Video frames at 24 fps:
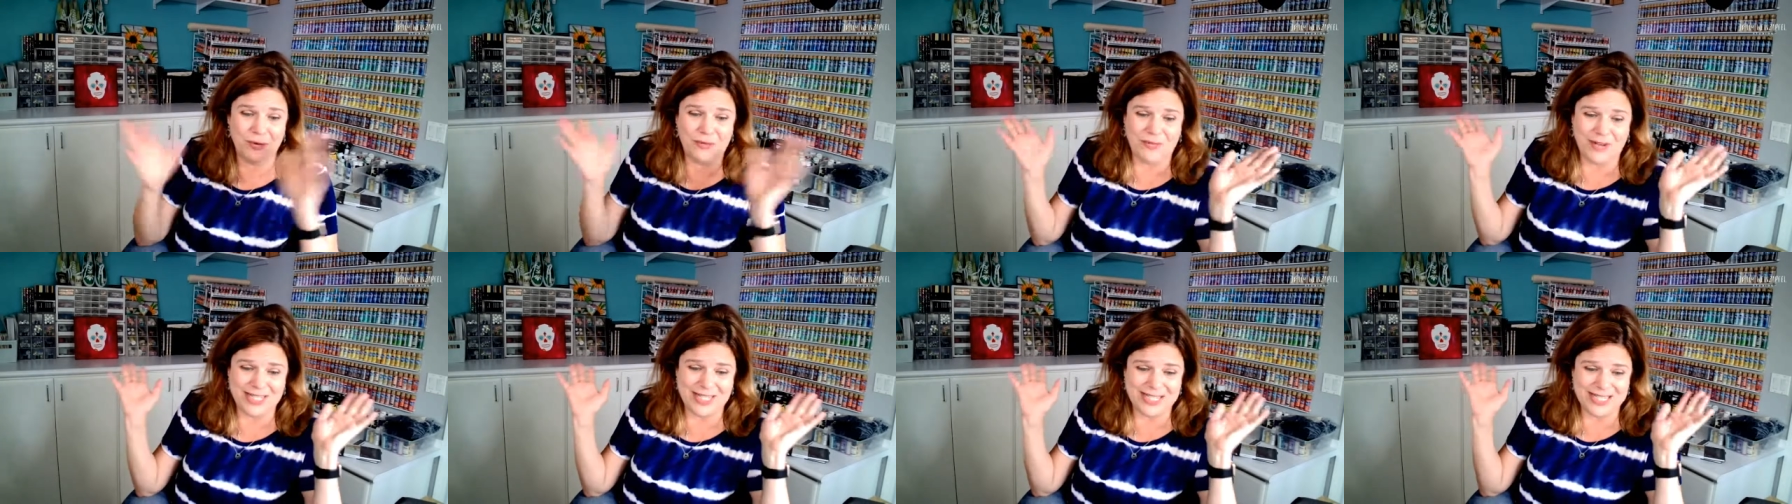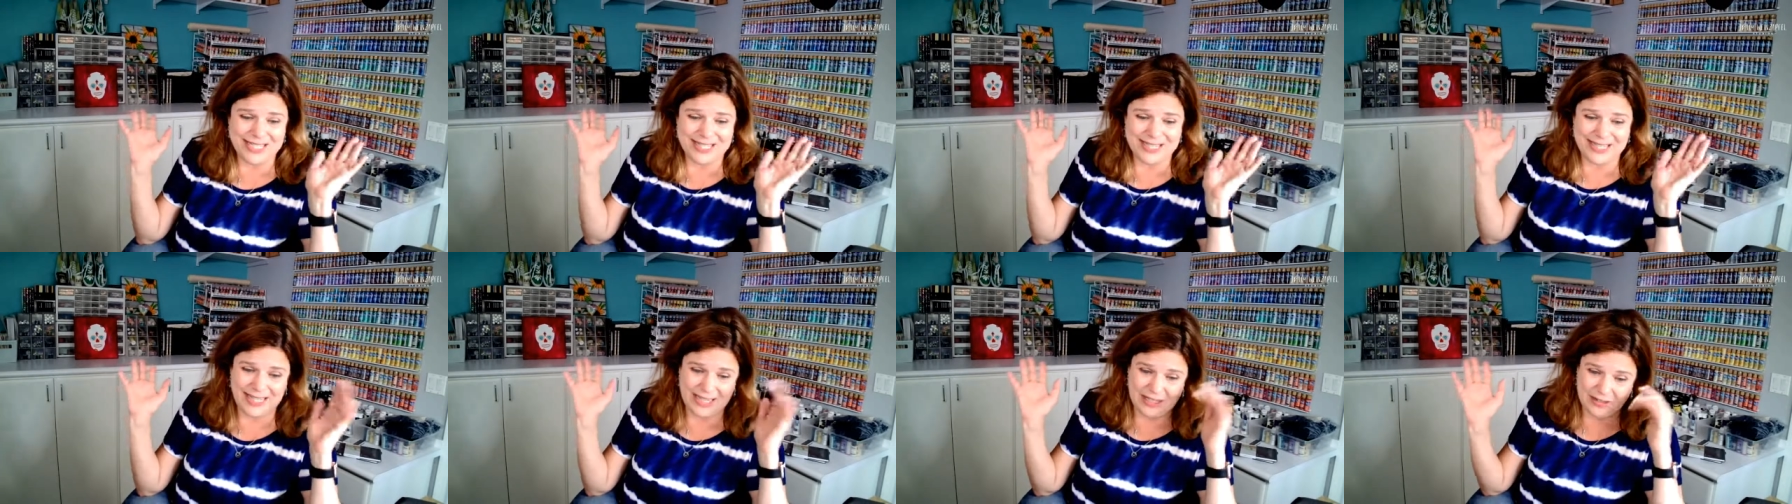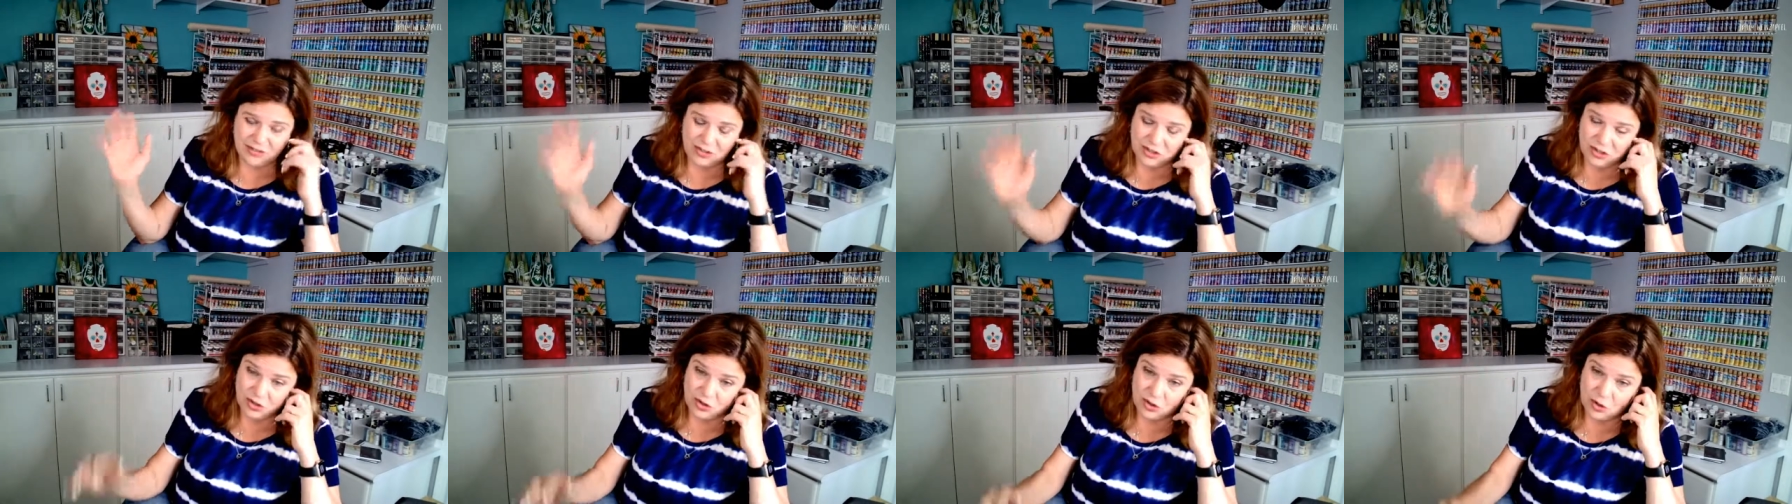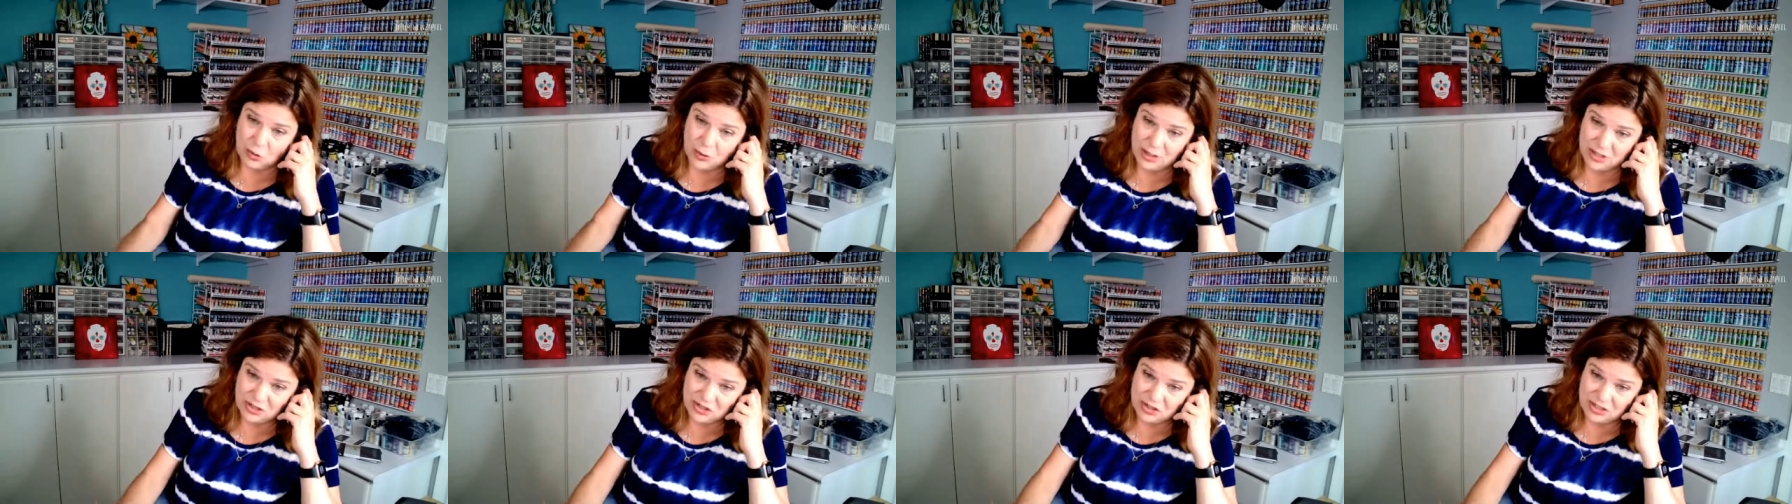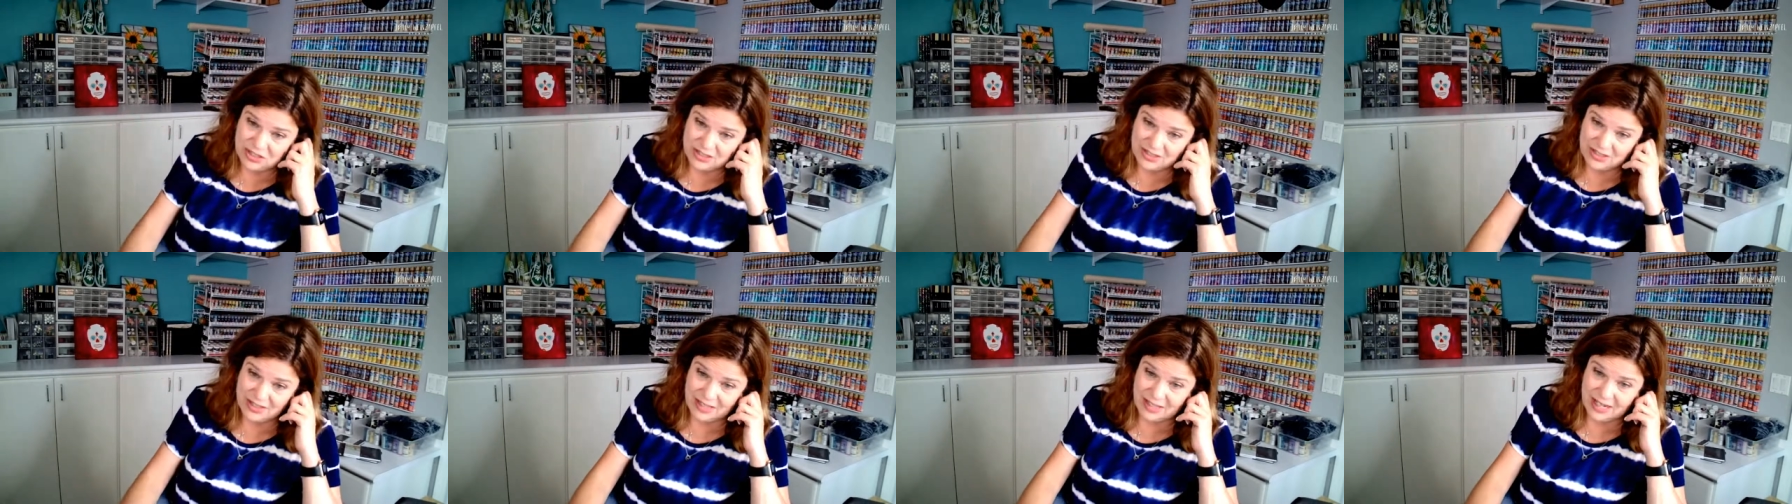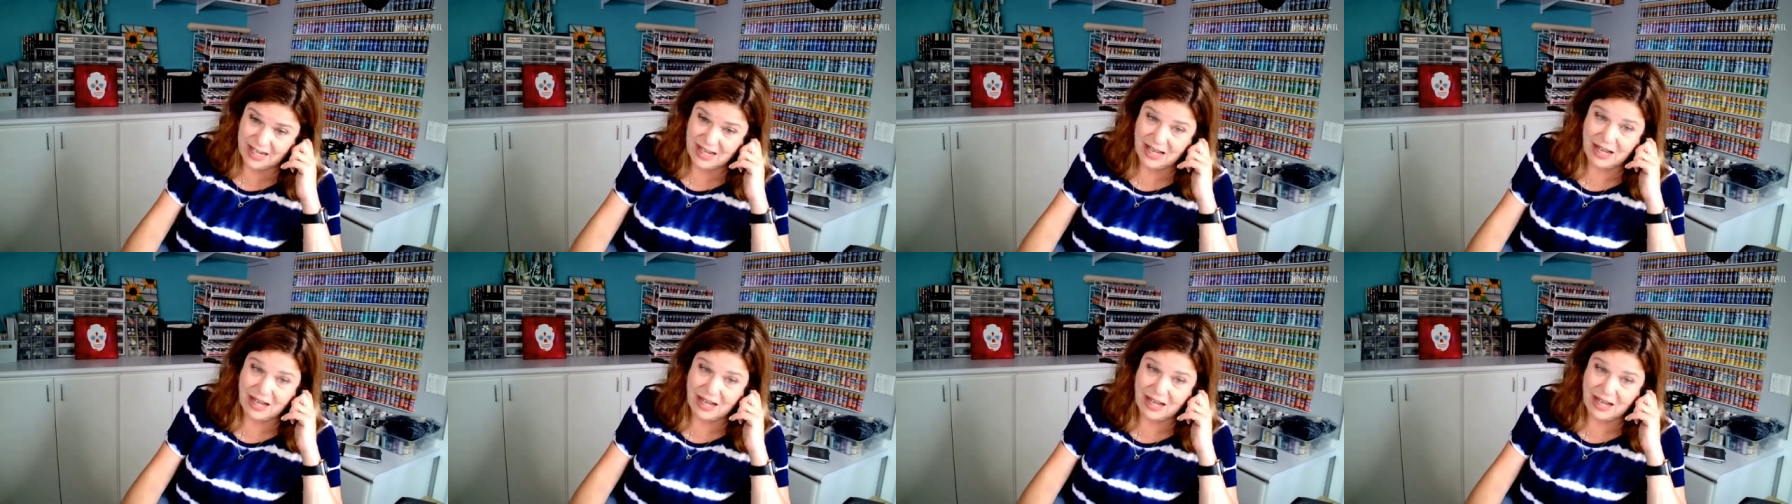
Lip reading: If I didn't answer your questions, the